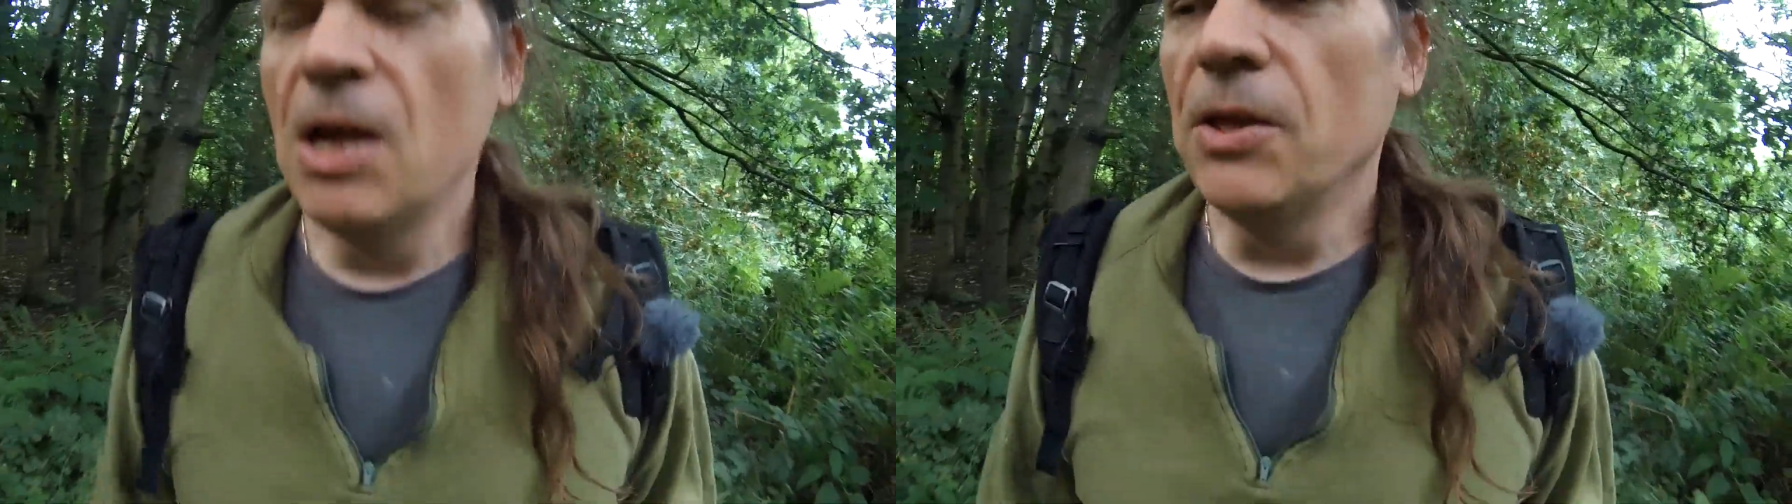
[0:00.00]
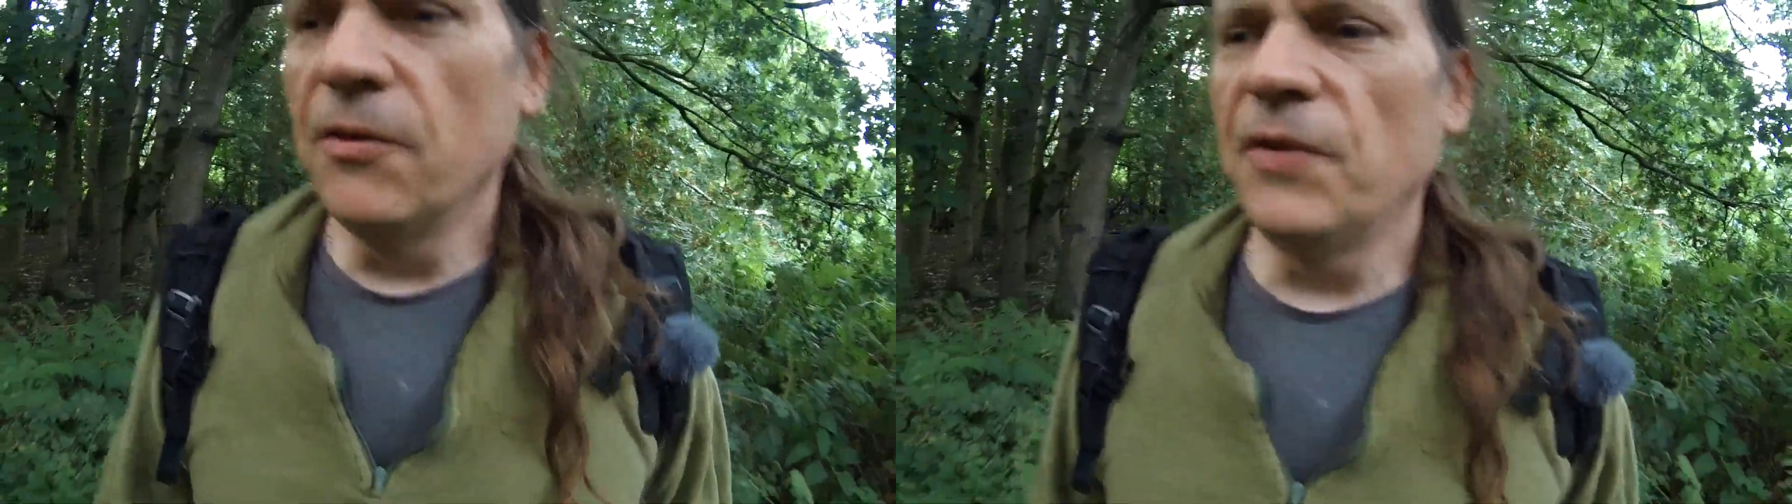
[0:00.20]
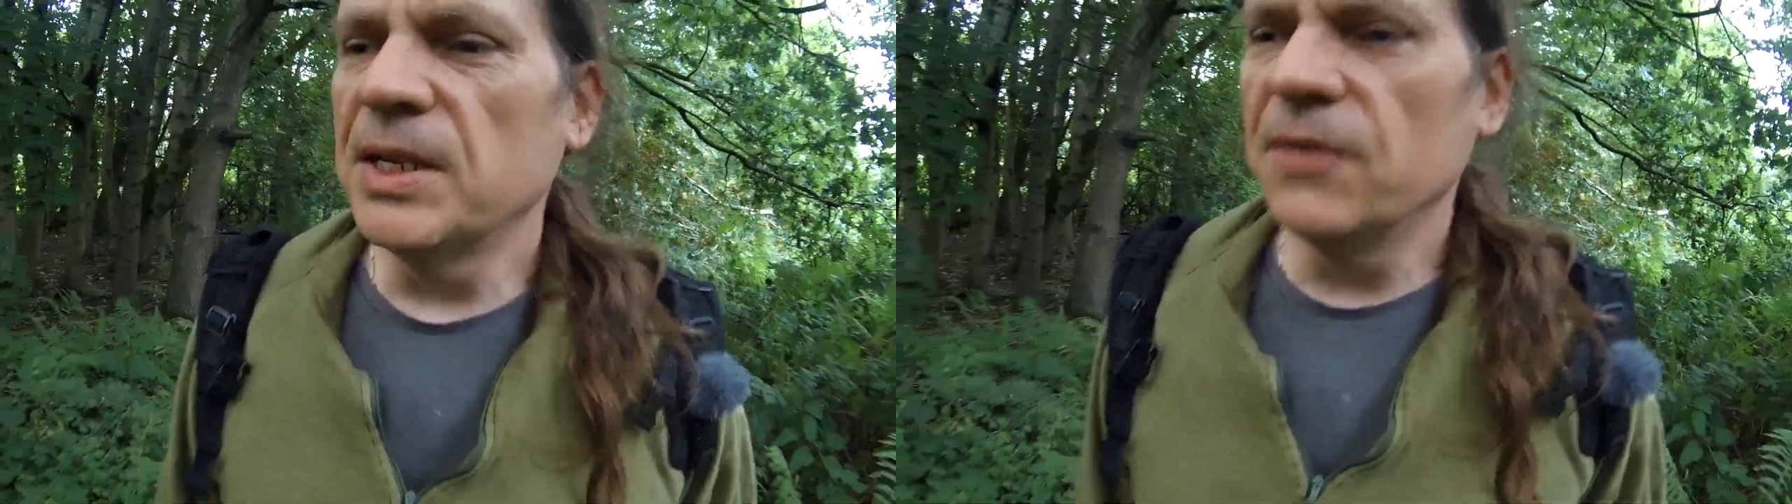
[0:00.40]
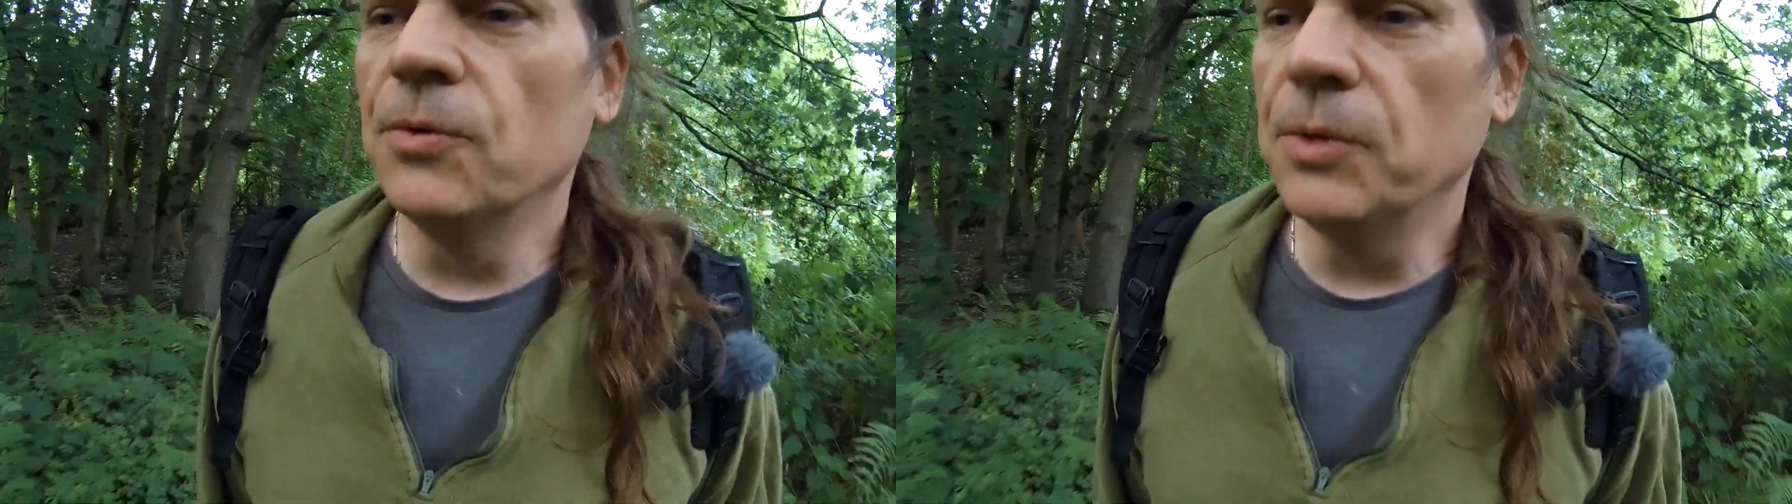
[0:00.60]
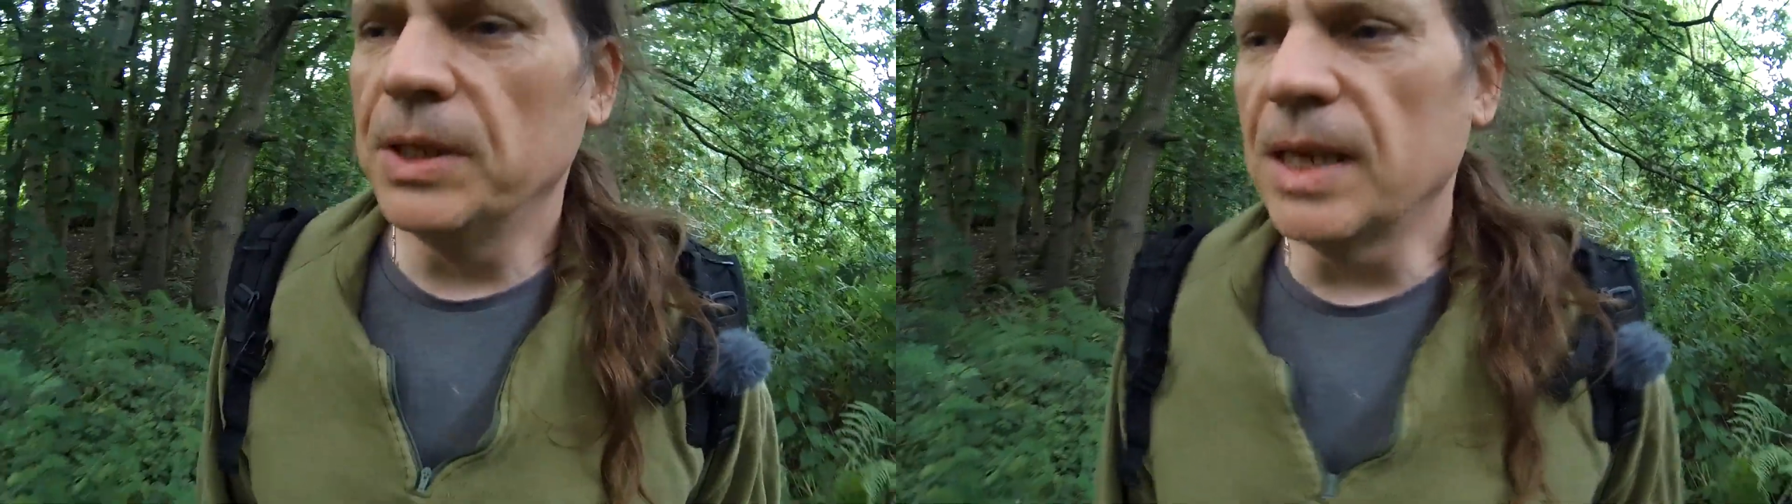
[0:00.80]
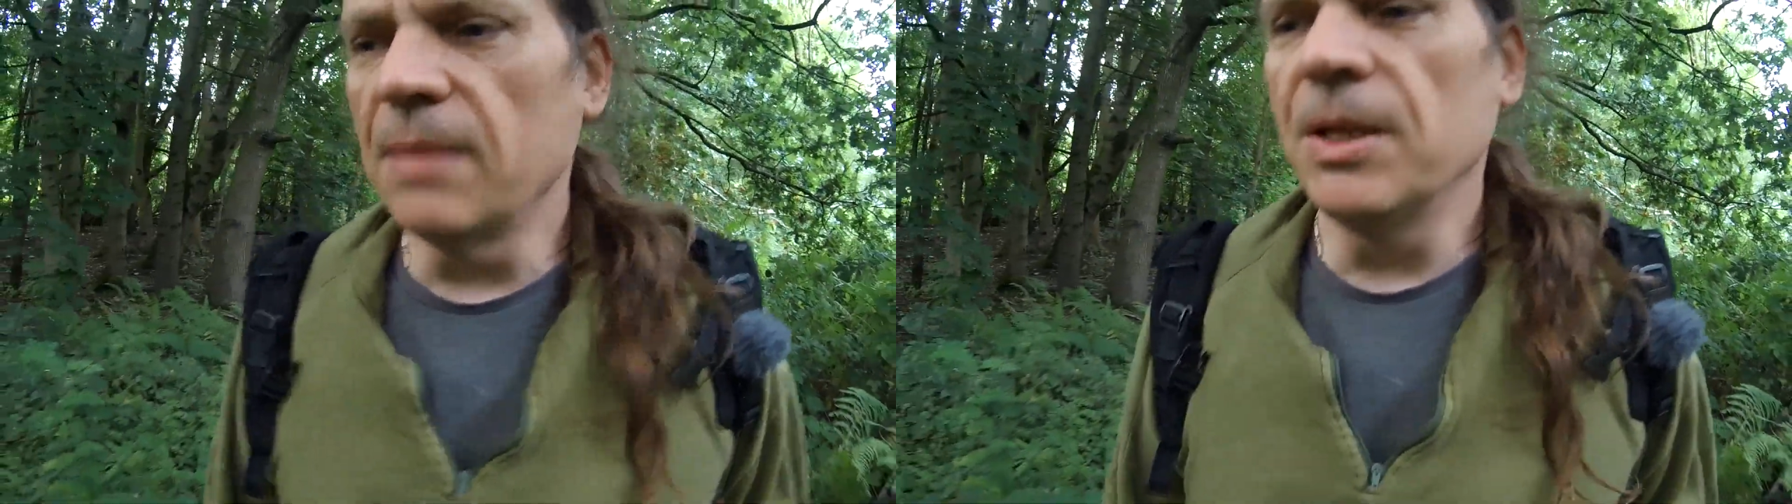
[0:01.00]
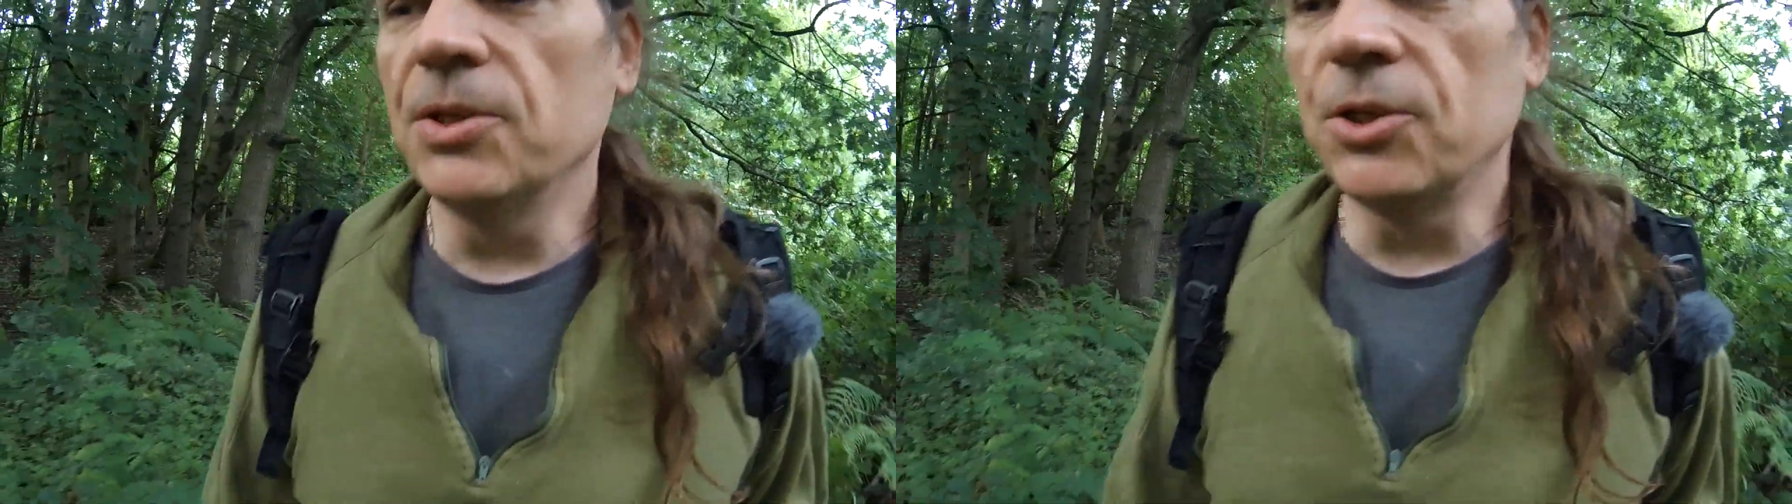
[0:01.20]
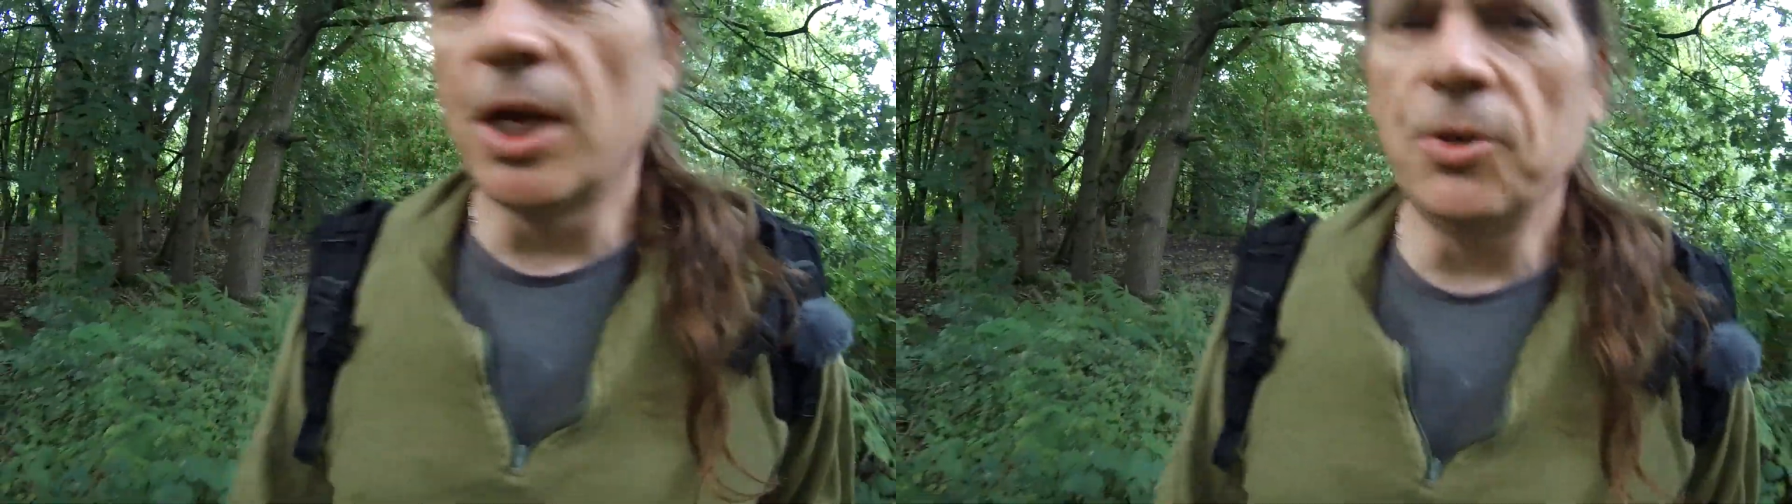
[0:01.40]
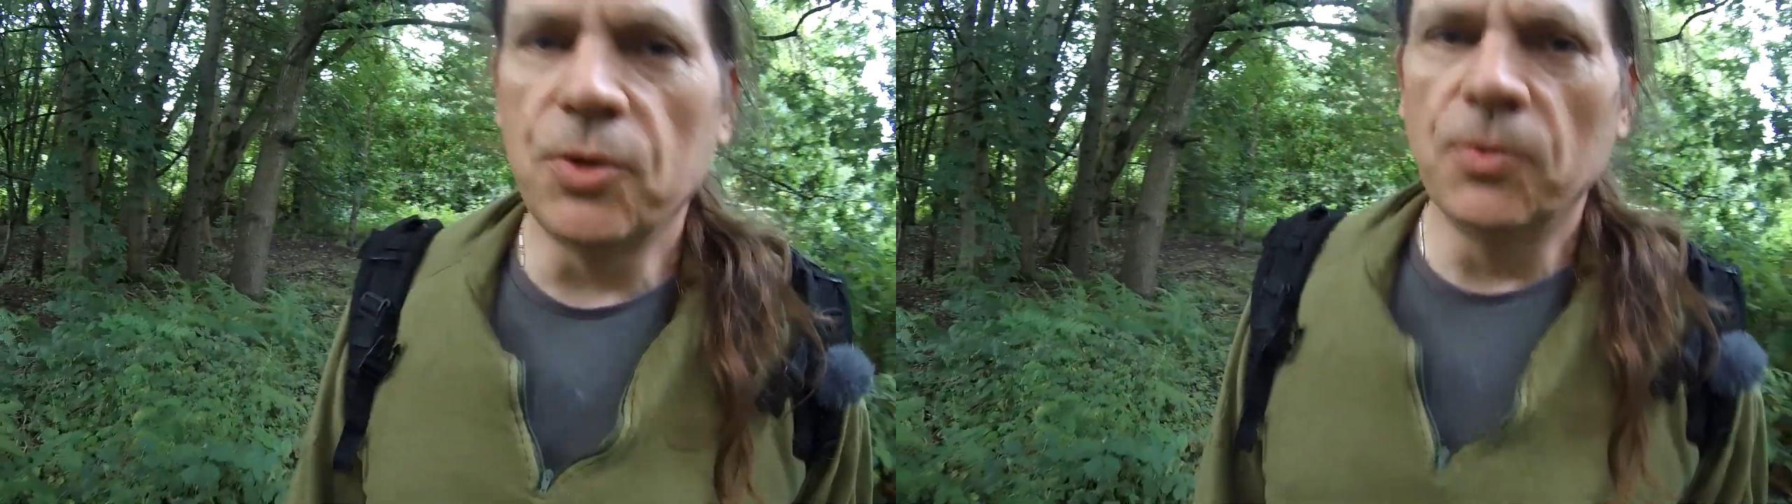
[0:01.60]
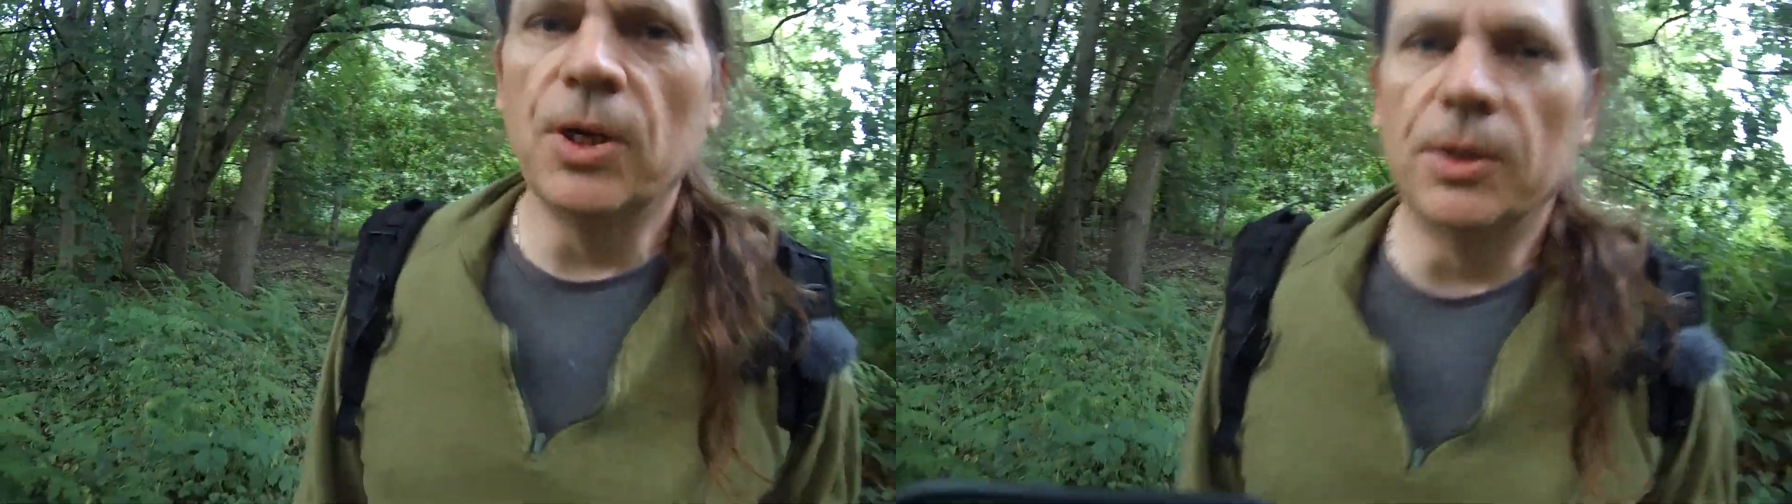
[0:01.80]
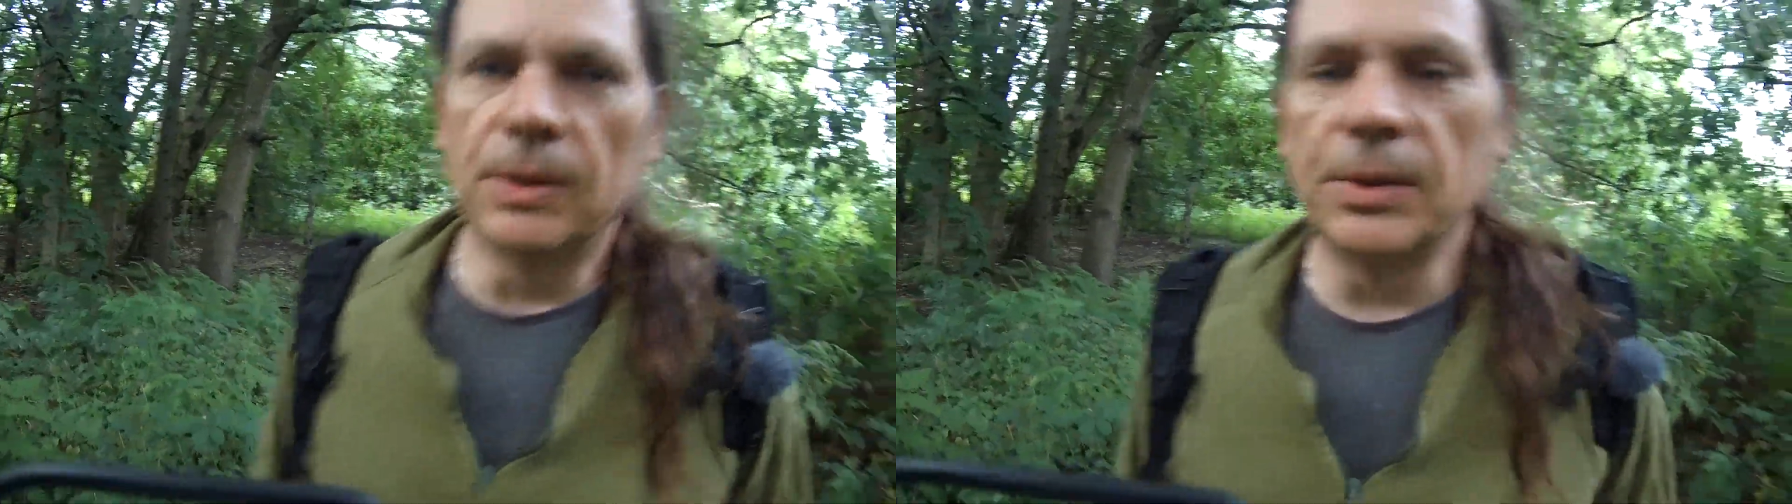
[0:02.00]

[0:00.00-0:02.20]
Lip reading: the festival that's aiming to change the world,